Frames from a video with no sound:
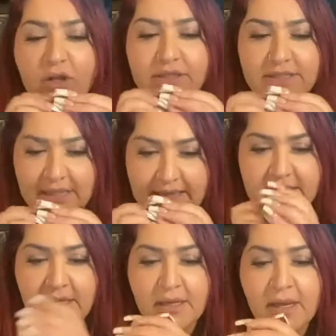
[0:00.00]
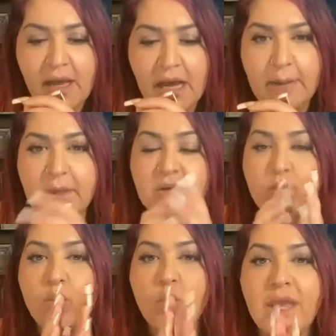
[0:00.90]
in size,
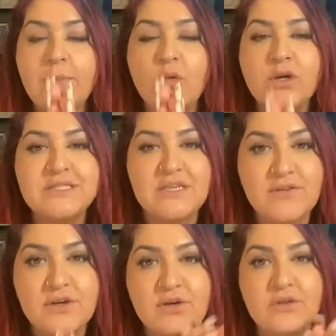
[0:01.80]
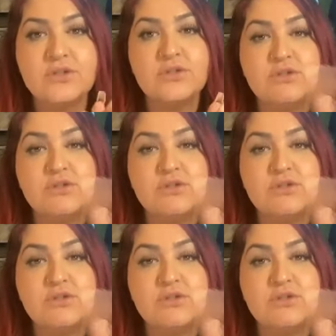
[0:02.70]
and way more difficult